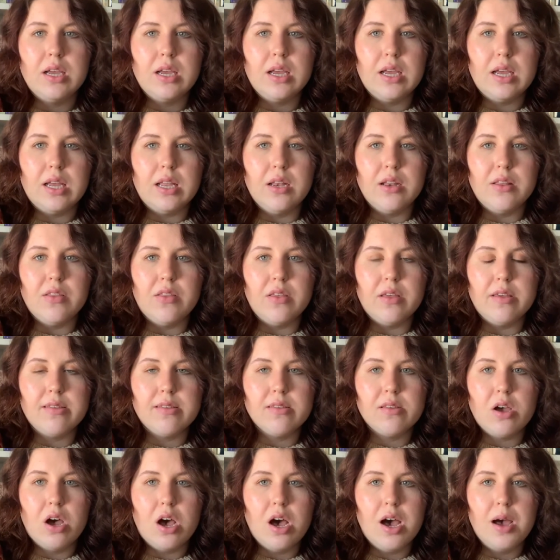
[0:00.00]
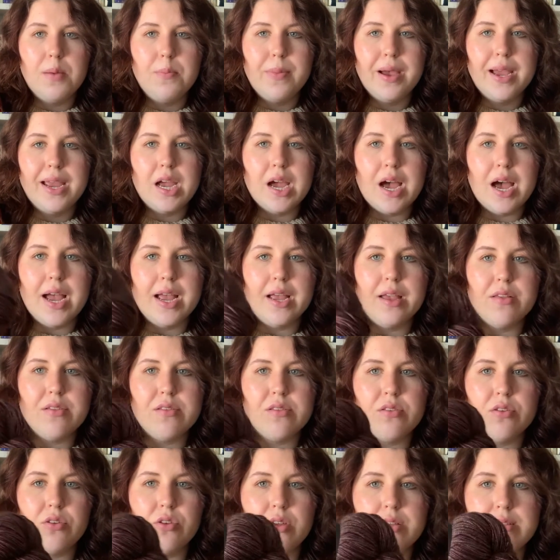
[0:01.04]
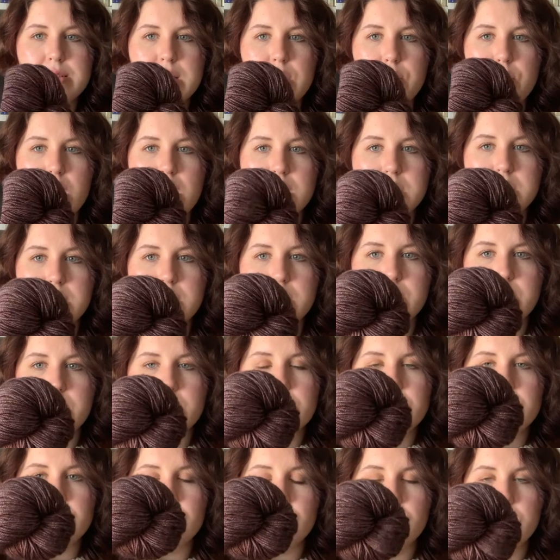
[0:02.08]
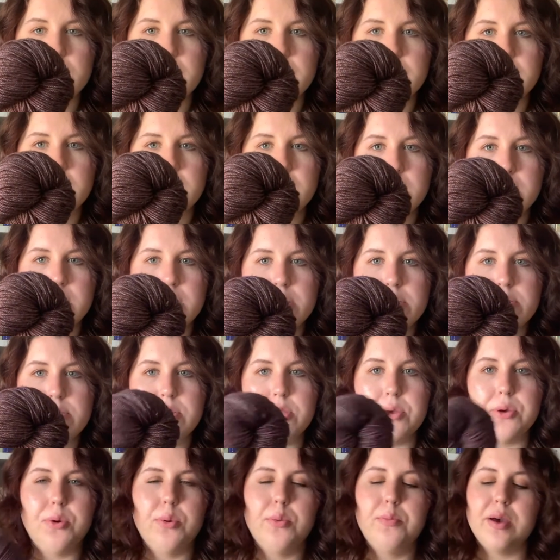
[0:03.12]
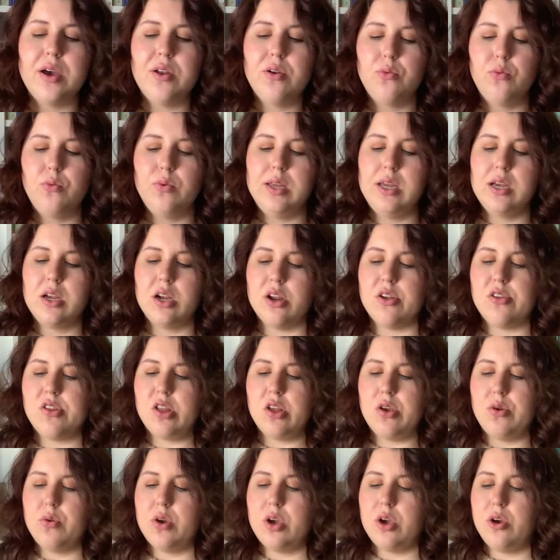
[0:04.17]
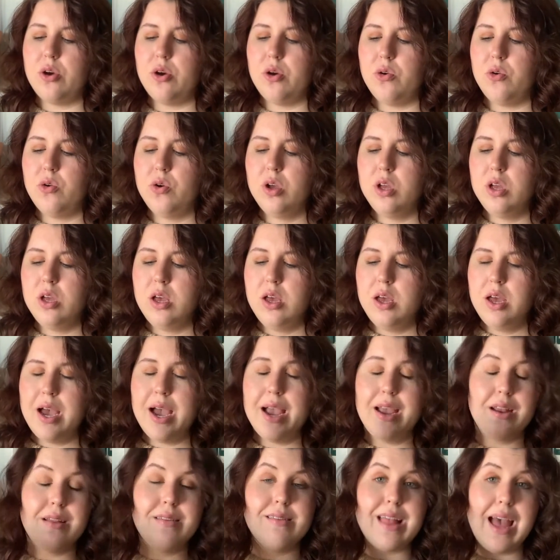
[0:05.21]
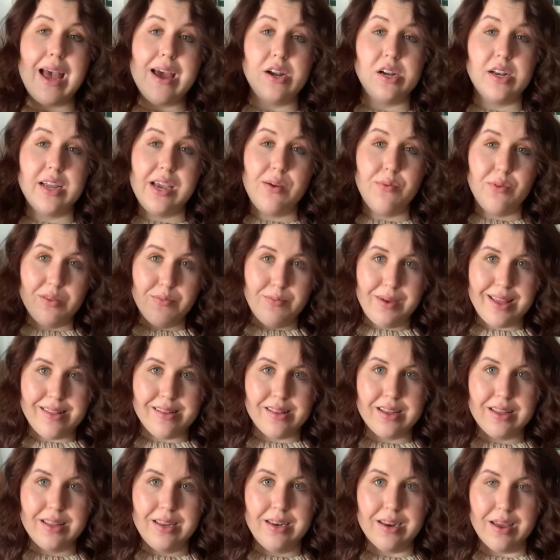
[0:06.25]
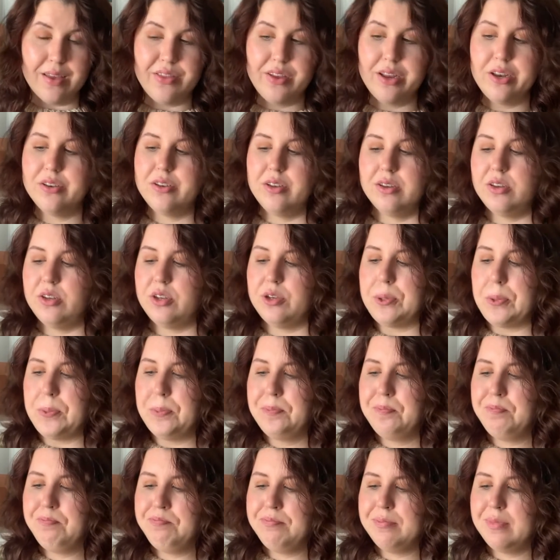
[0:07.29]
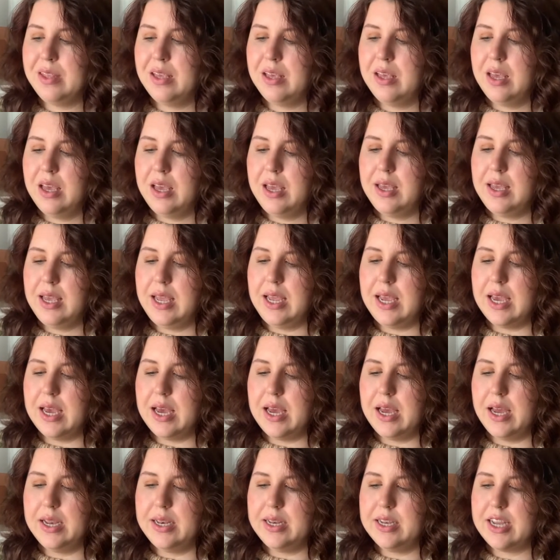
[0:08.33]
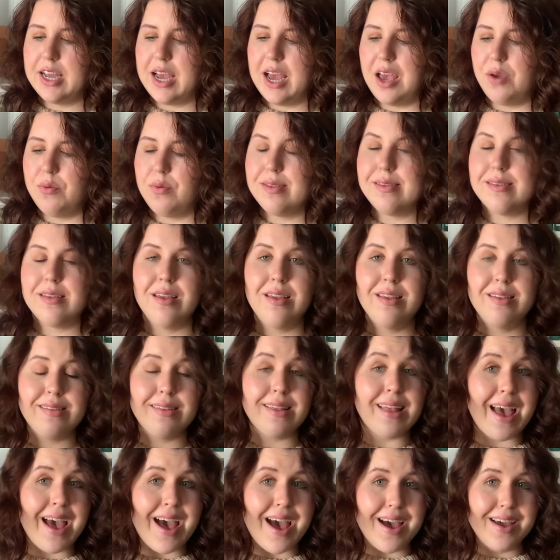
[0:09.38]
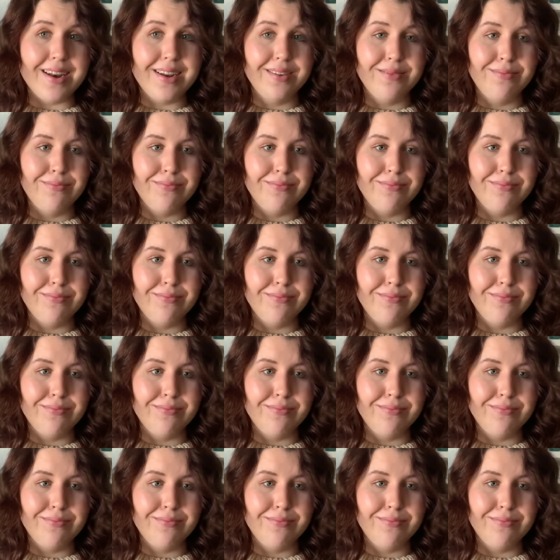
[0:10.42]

and this caught my eye as soon as I walked into the store. So about a week or so ago, I had a Saturday with basically nothing to do, and I was sad